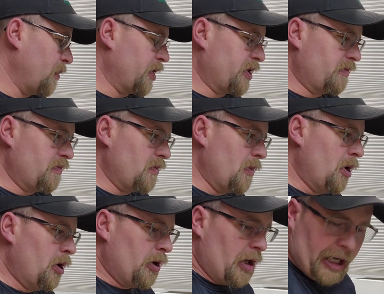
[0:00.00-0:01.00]
but
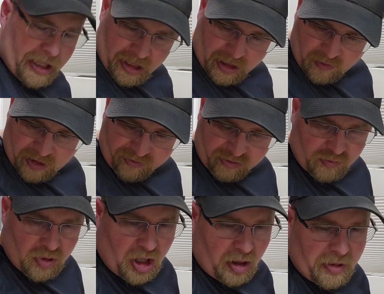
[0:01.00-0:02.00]
I kind of left
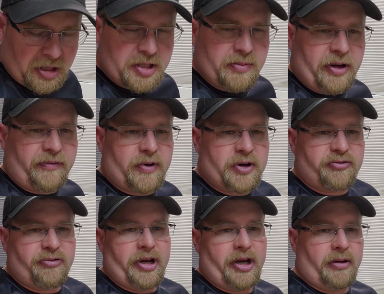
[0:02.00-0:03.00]
some comments in my
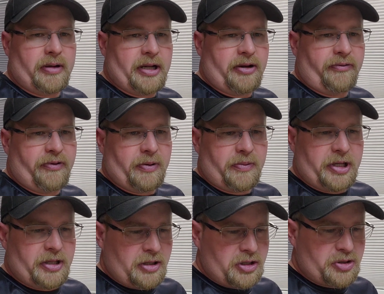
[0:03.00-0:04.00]
first video down there, if you
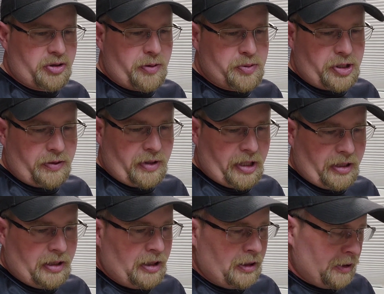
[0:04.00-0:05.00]
read the description,
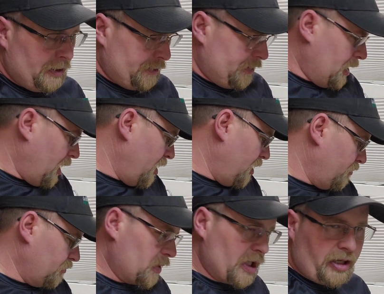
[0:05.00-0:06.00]
that
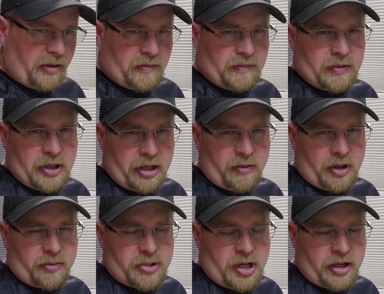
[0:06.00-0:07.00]
kind of
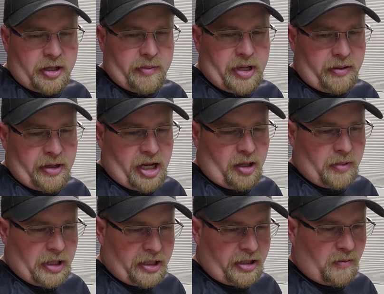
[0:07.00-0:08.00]
what I'm talking about now,
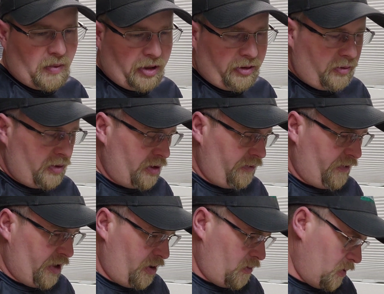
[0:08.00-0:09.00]
but I didn't want to do another
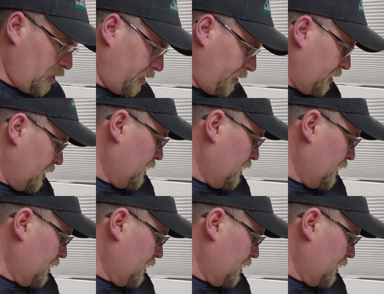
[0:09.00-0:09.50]
video on it.